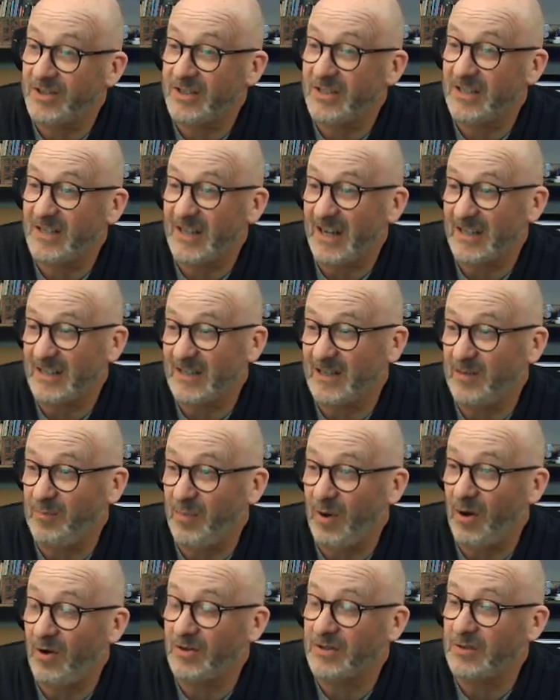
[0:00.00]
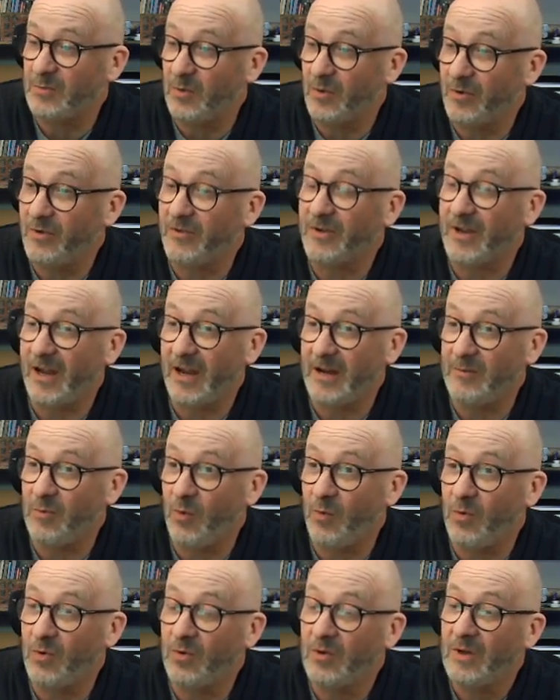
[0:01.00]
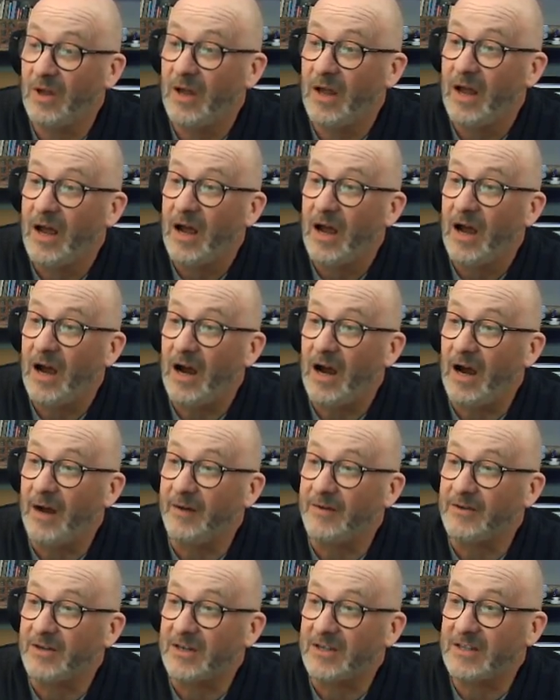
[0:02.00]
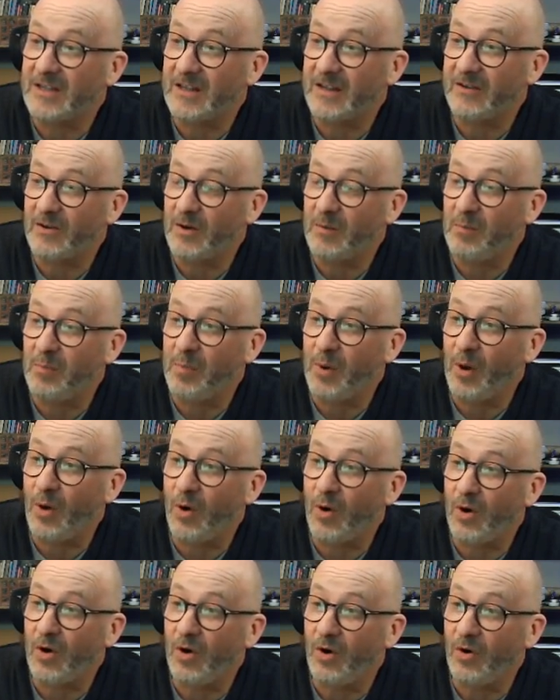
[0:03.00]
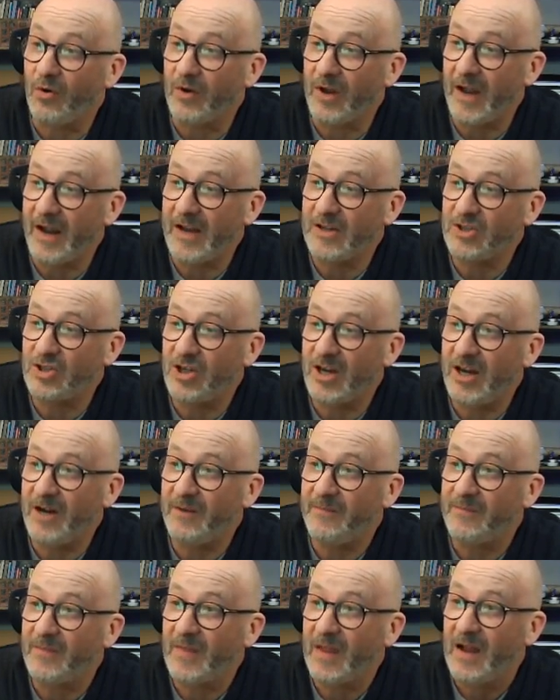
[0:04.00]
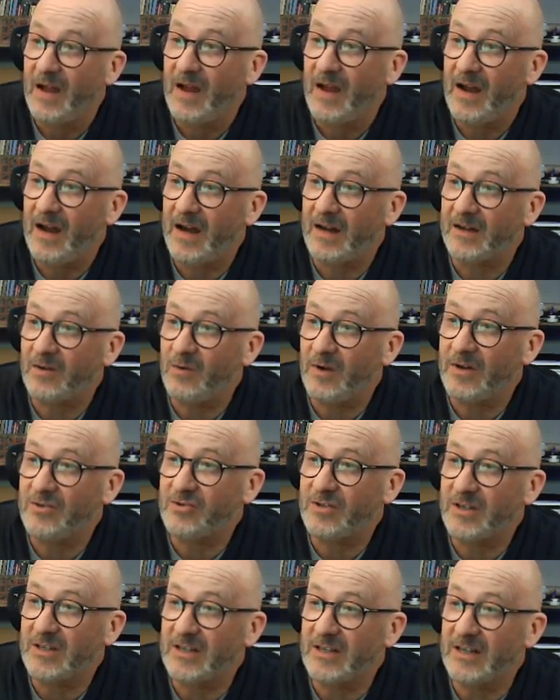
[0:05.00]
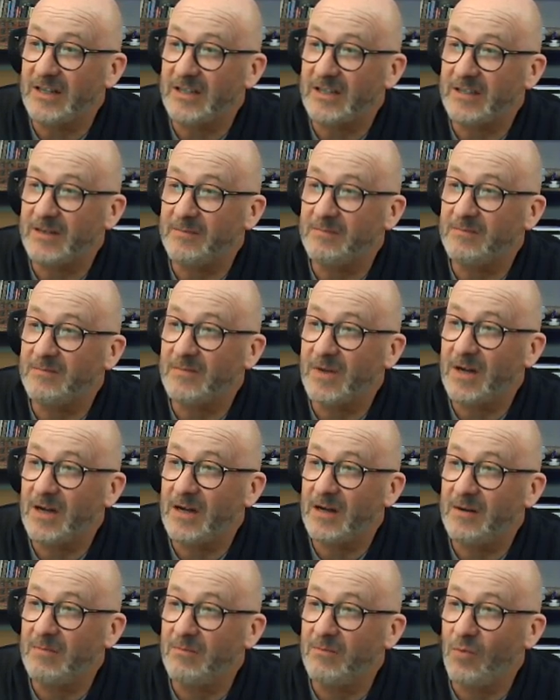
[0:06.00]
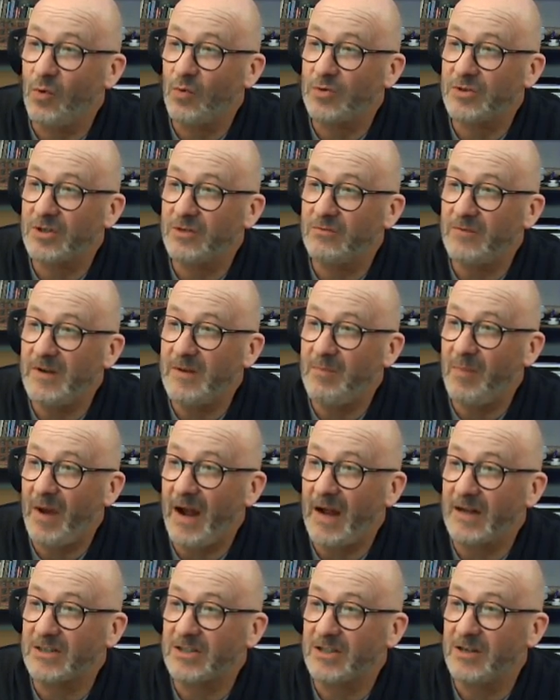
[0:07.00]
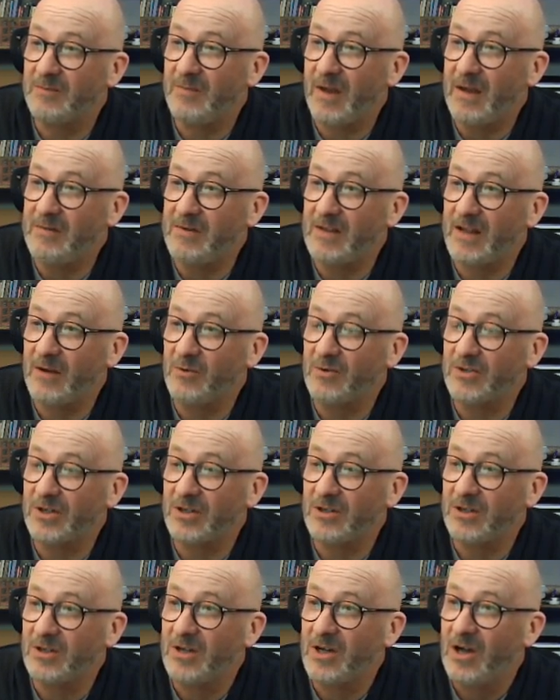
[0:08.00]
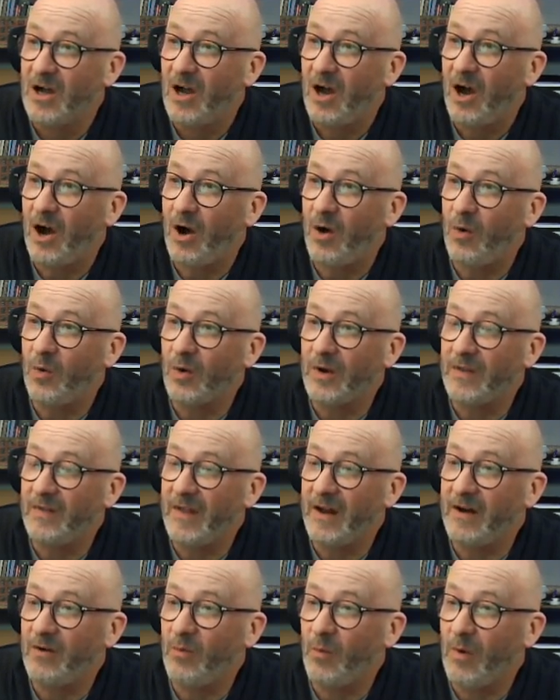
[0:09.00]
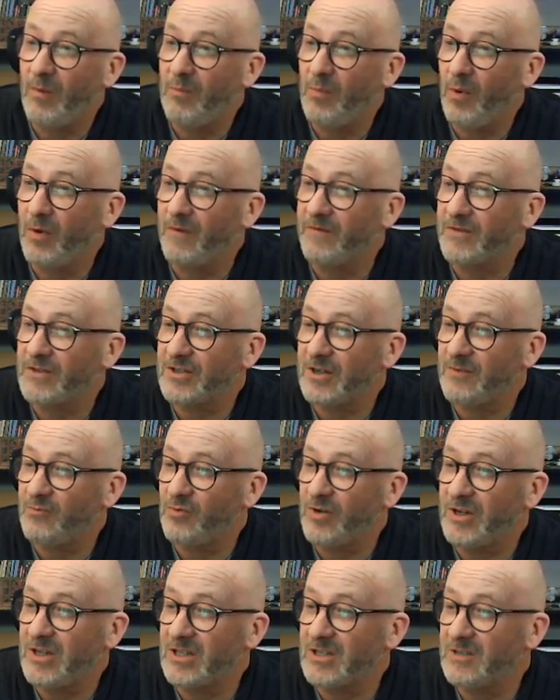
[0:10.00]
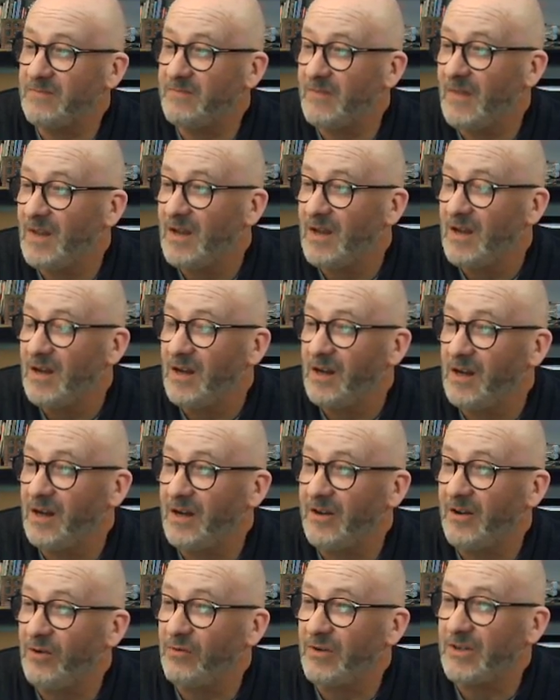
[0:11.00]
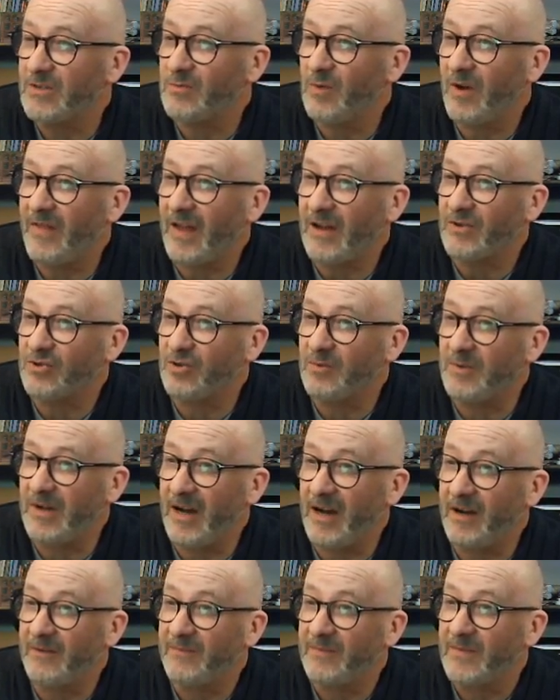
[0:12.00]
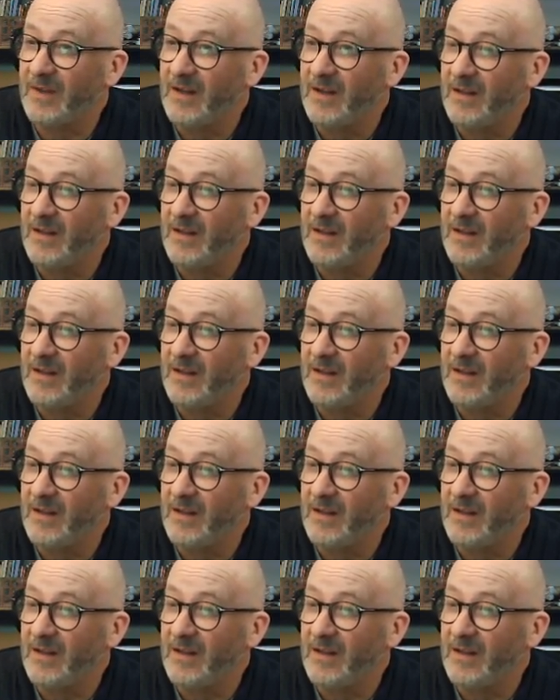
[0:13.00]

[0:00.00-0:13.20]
This is actually the party wall, not the gable wall. And you can see they've got a block on edge here. And quite interestingly, some mortar repatch. So maybe there was a hole in there at one point for some reason. No reason why that should be there.